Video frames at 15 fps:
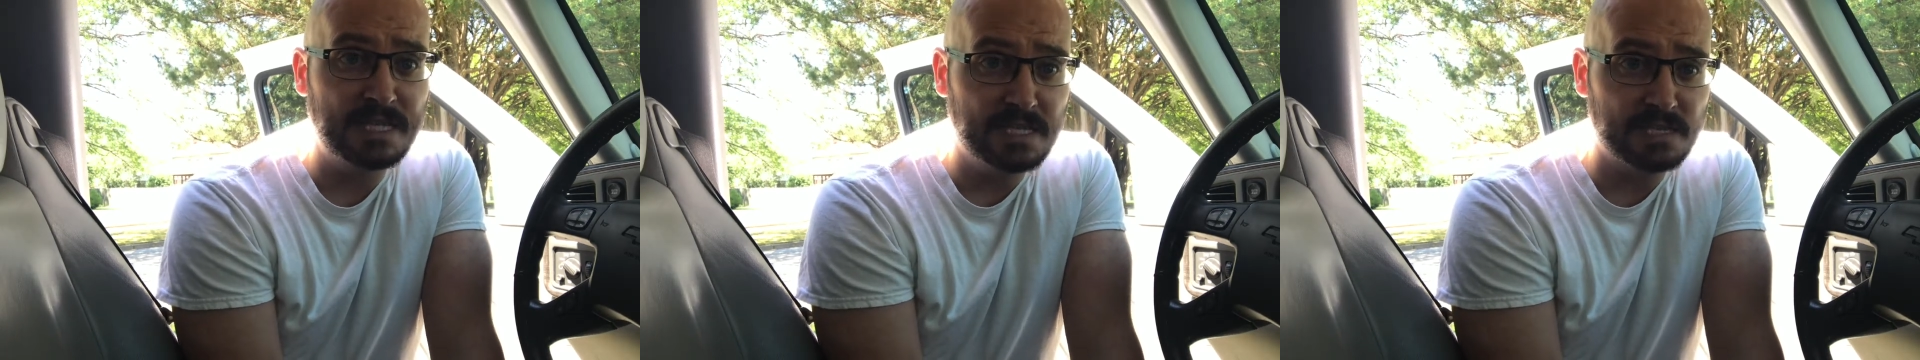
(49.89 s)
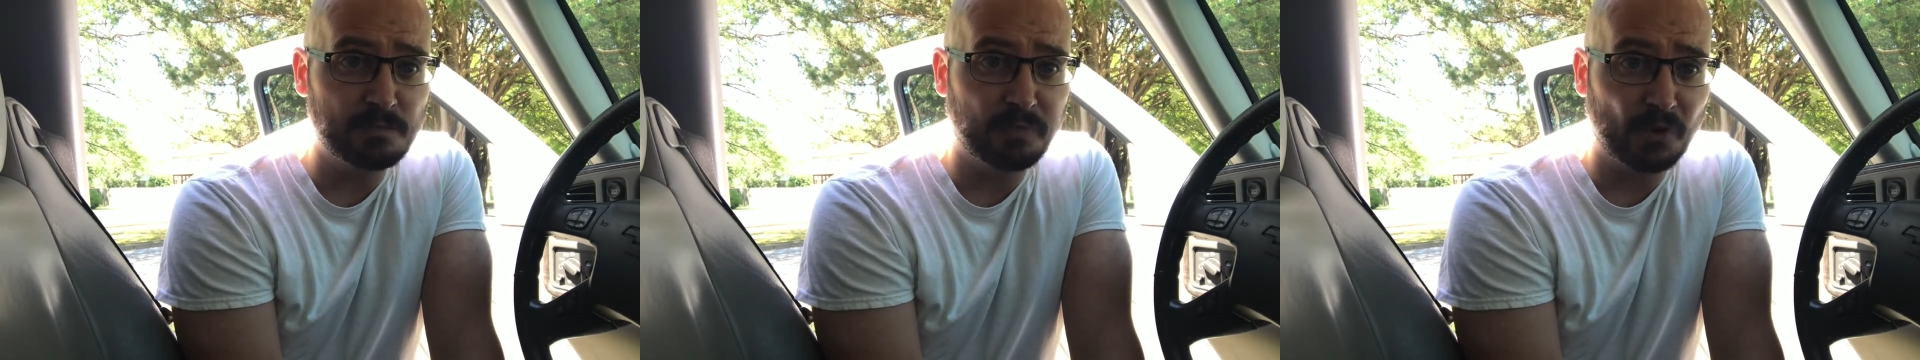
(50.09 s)

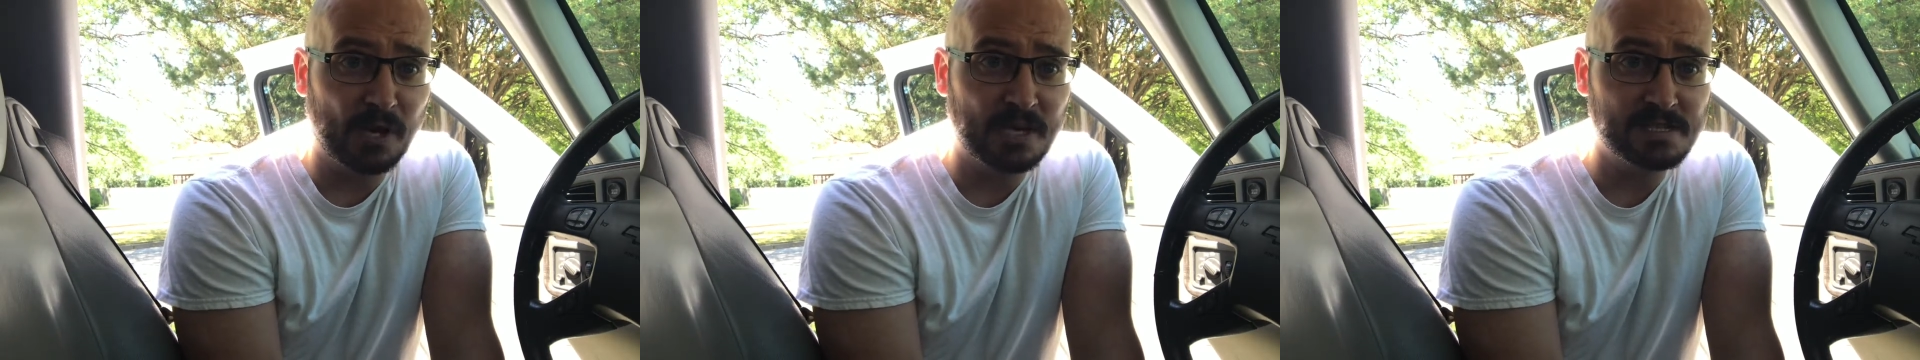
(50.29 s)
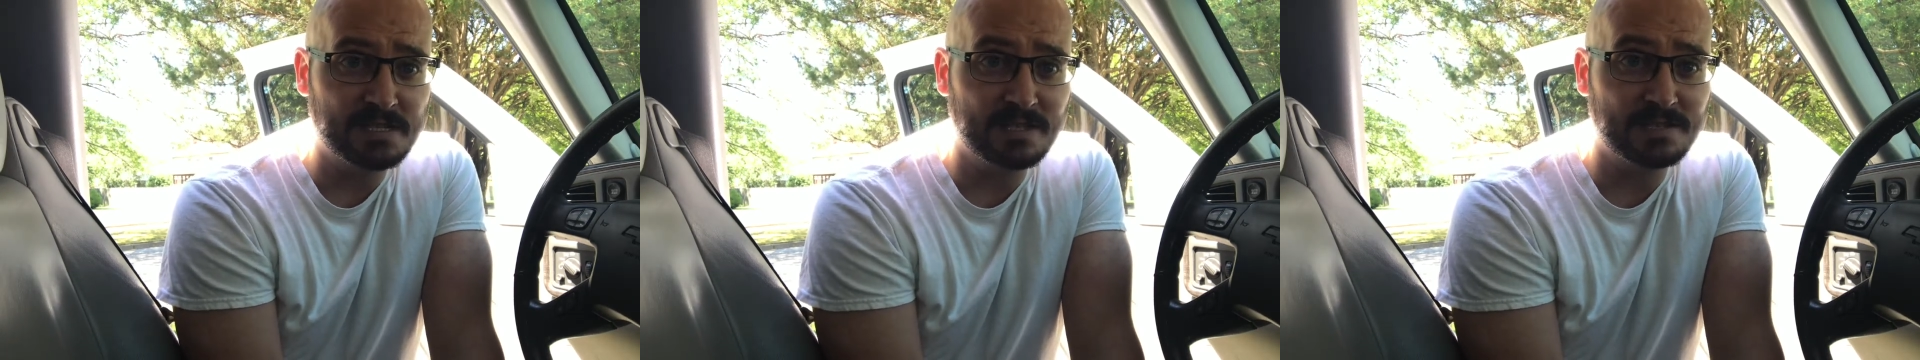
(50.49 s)
easy
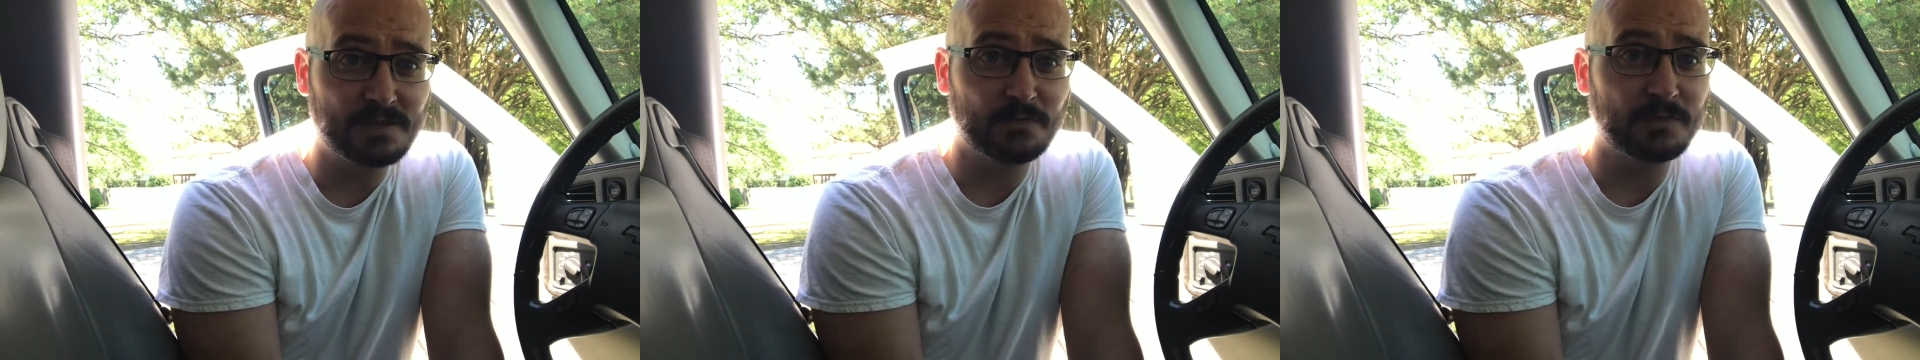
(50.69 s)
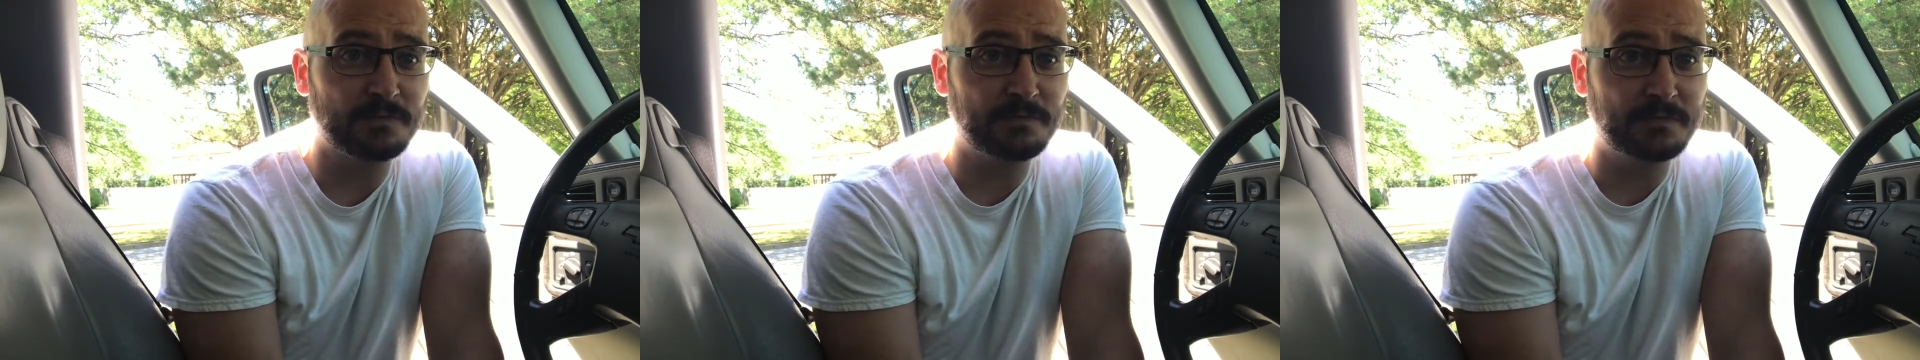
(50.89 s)
process
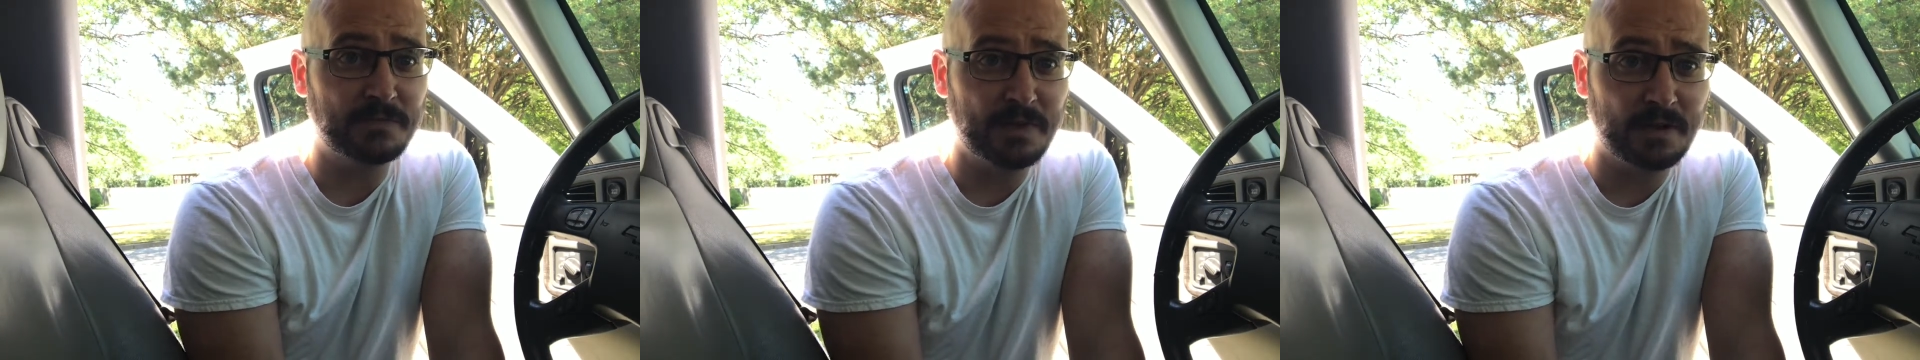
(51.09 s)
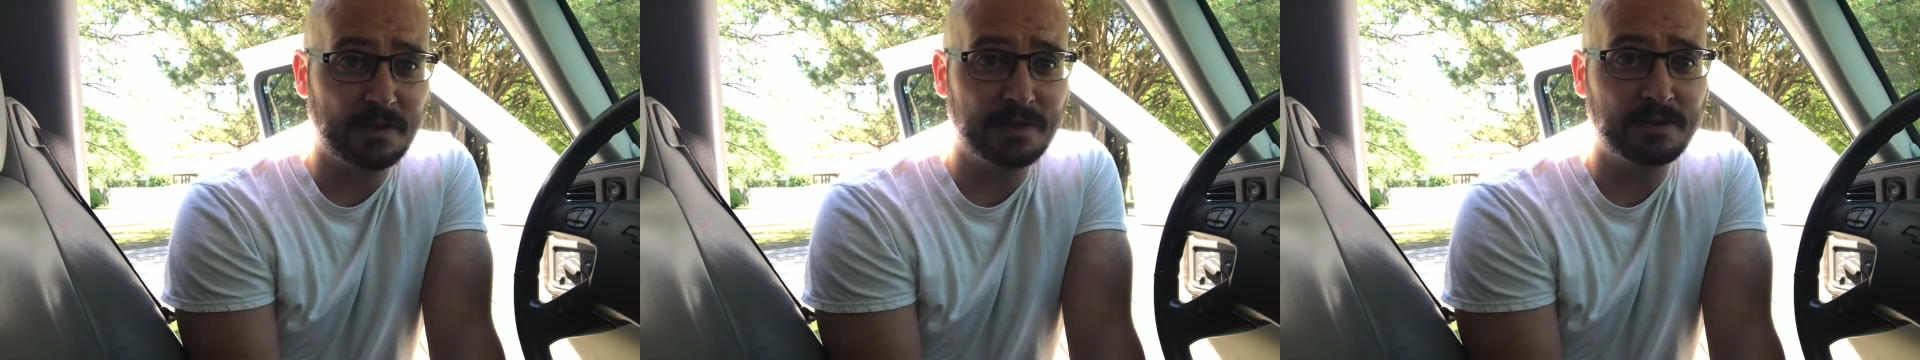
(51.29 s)
with
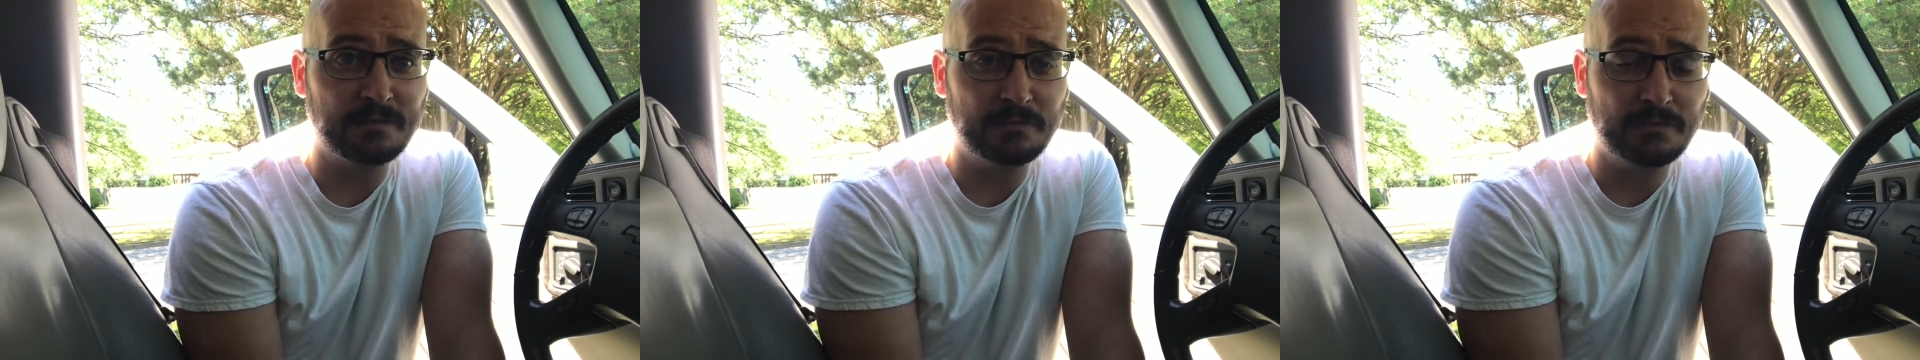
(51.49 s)
very,